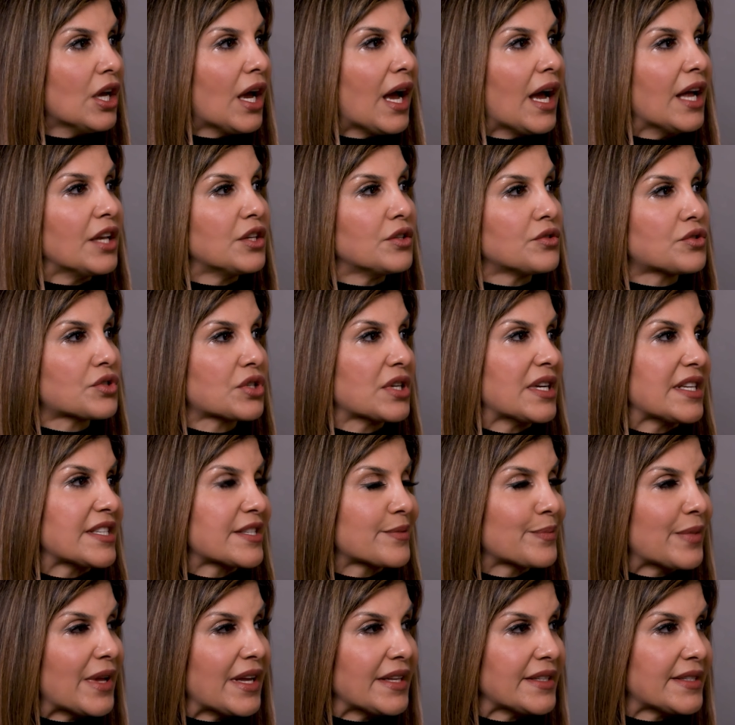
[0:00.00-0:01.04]
and you
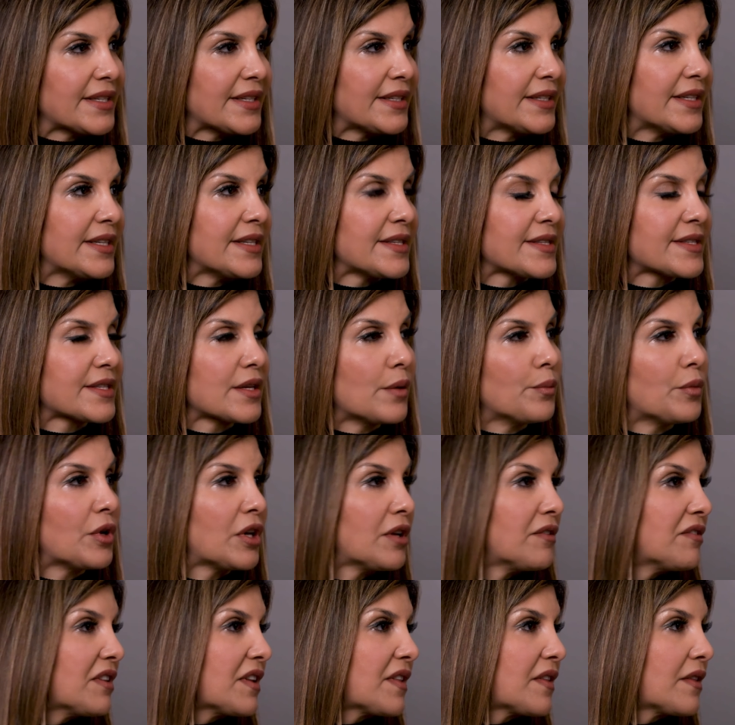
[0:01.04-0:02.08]
transplant it in
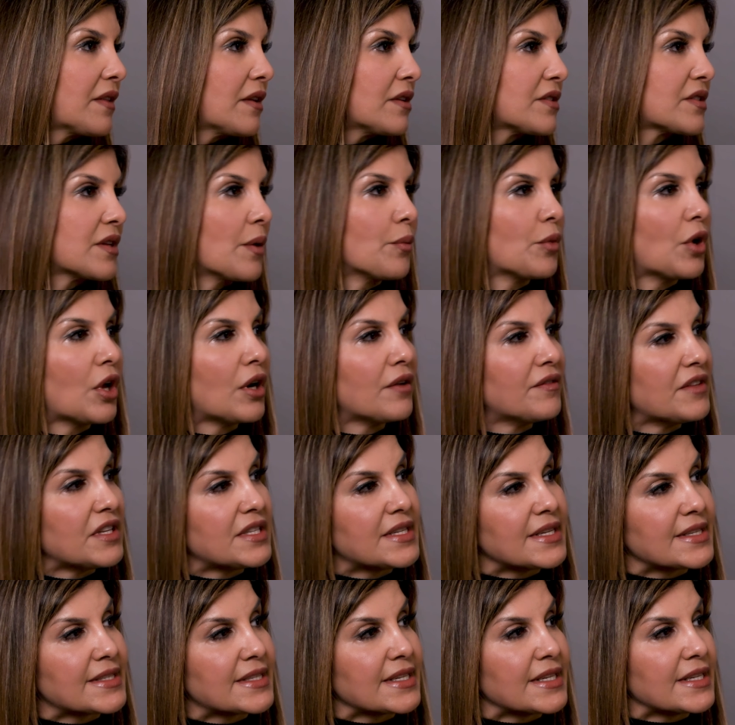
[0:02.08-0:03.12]
somebody with some kind of a
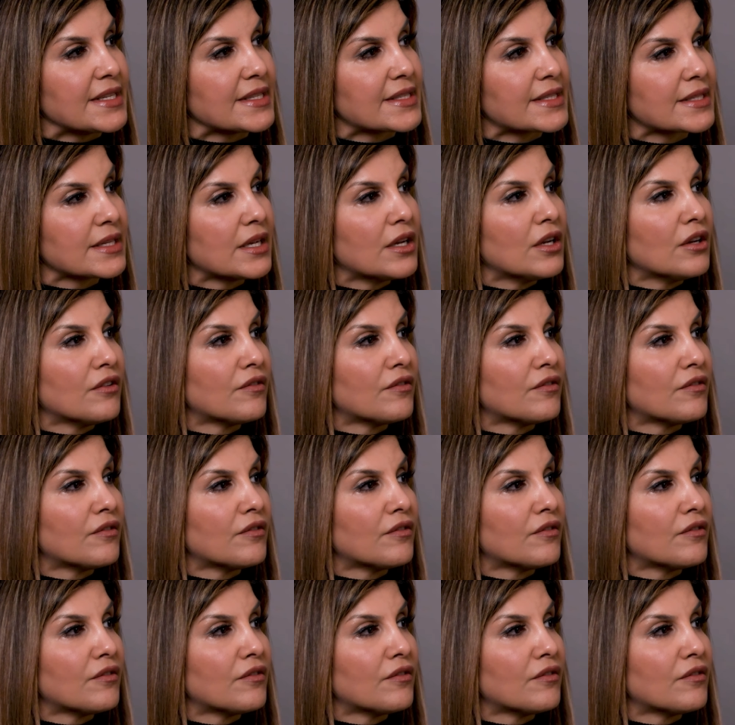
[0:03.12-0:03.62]
disease.